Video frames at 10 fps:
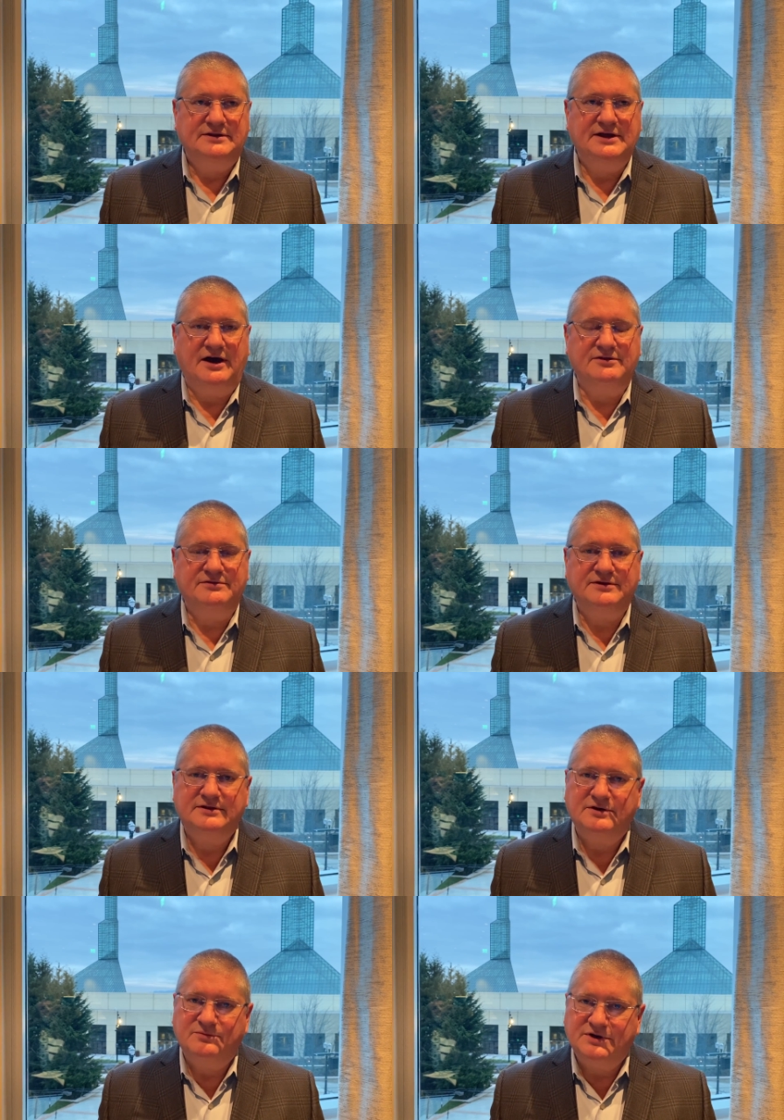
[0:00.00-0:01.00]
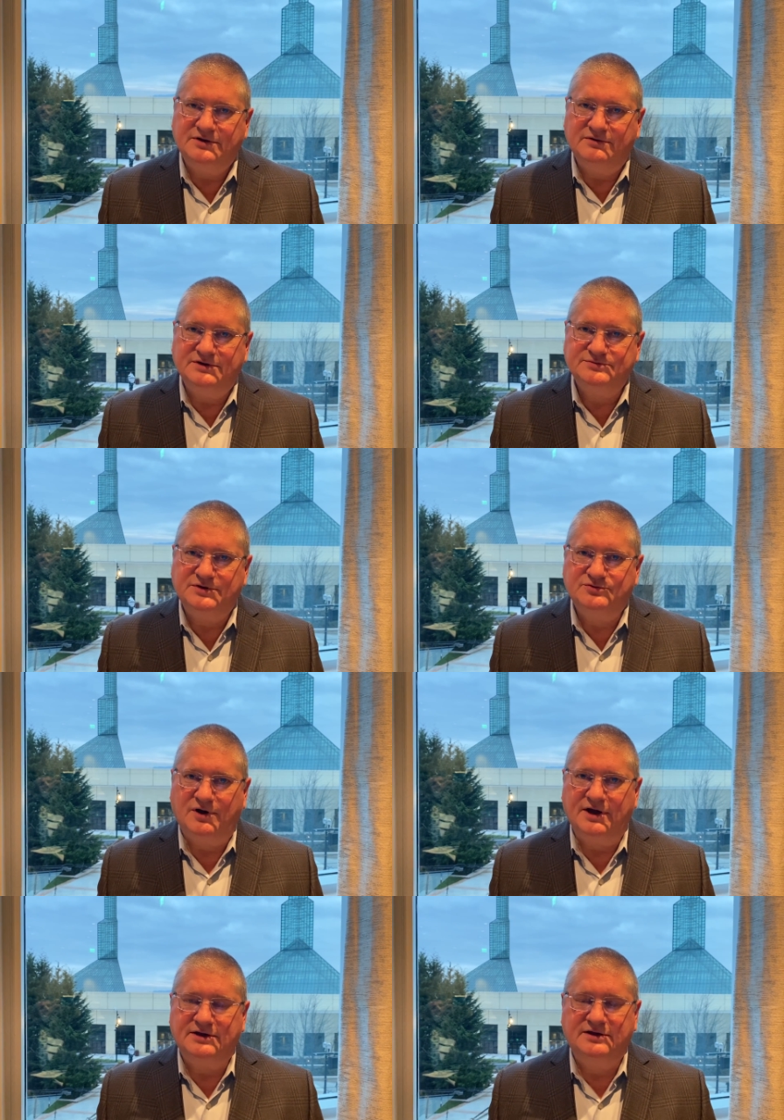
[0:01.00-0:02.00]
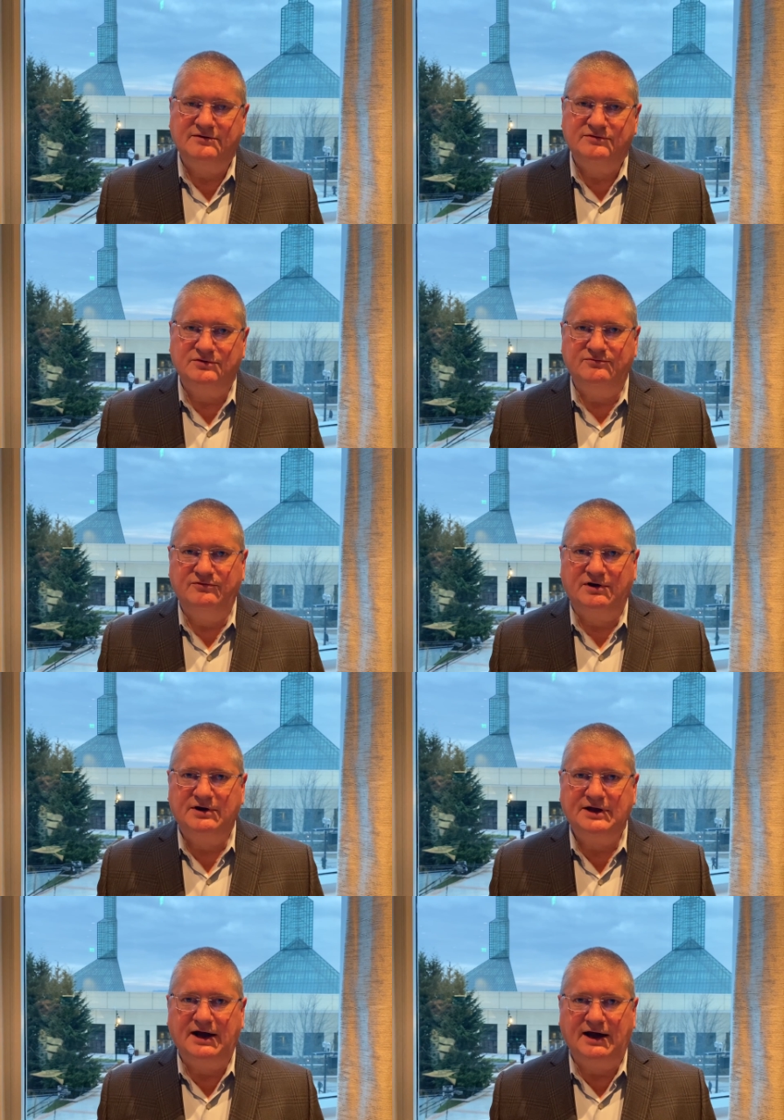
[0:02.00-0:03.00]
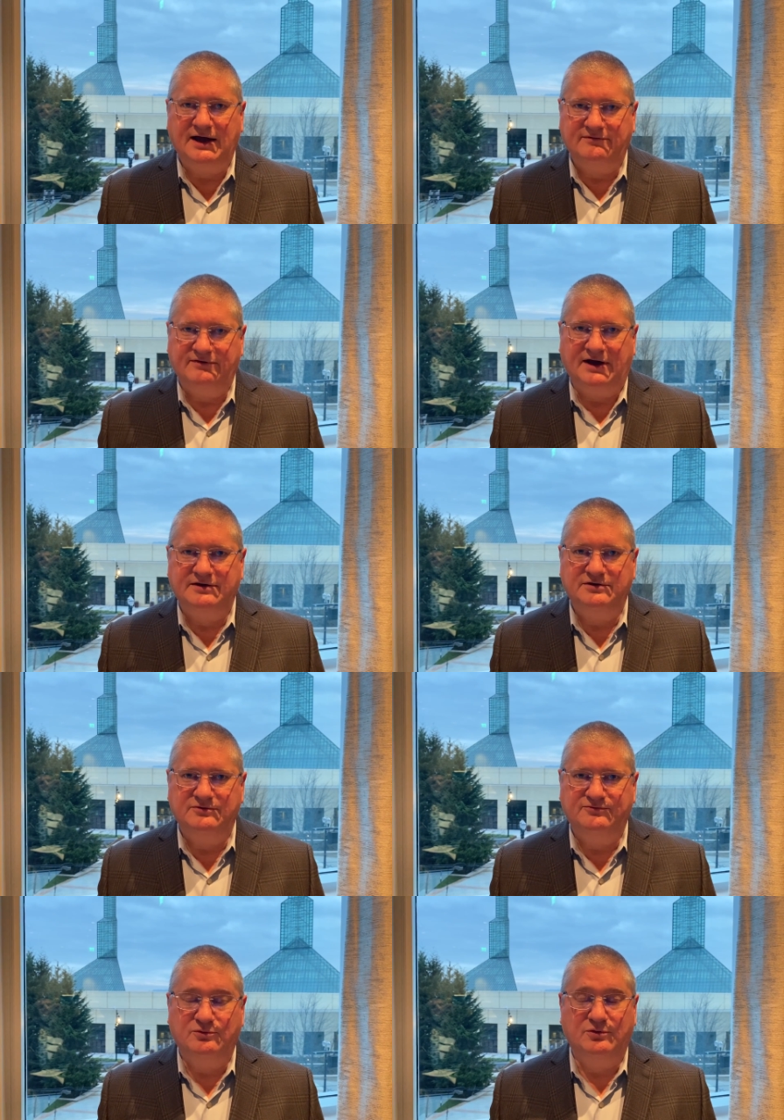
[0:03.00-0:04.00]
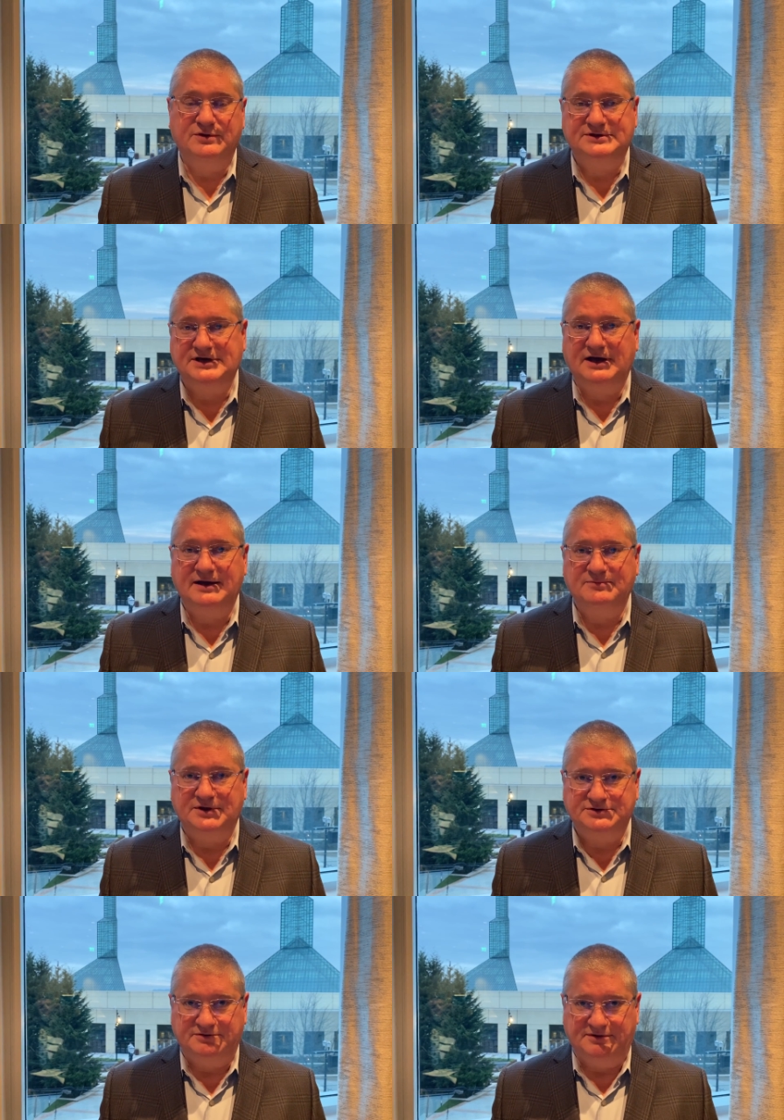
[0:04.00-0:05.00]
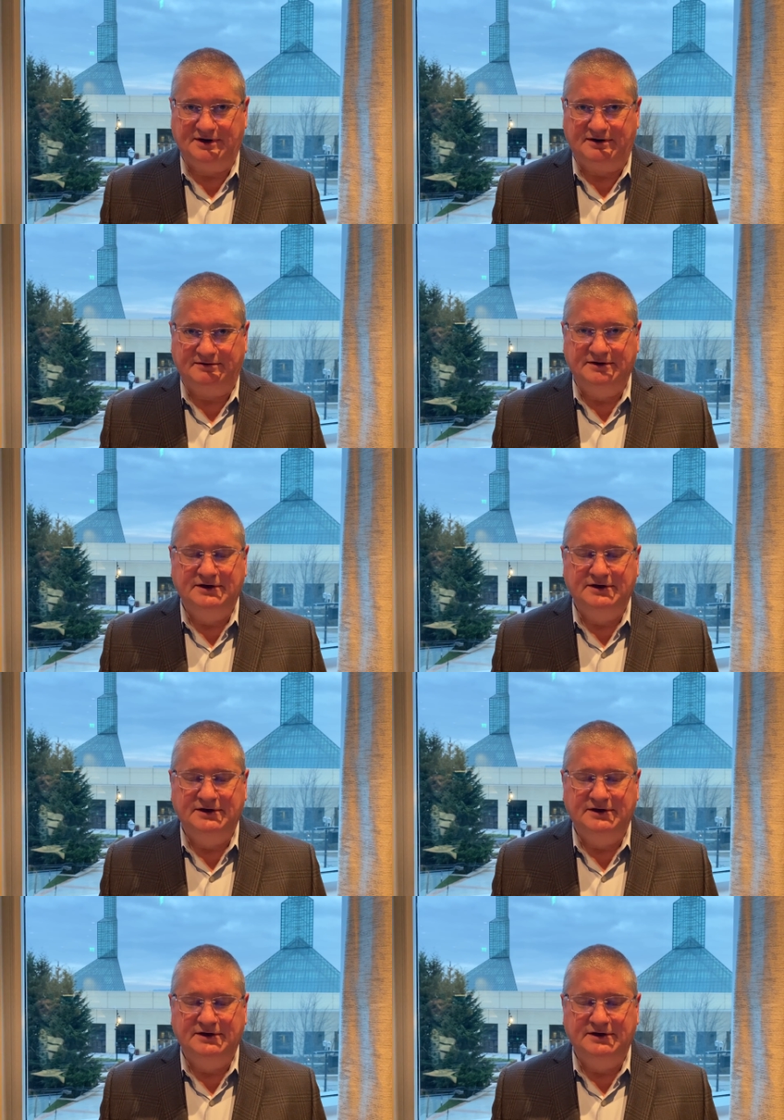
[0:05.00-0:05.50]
The other thing that we do is we try and give you very high value for the time that you're there.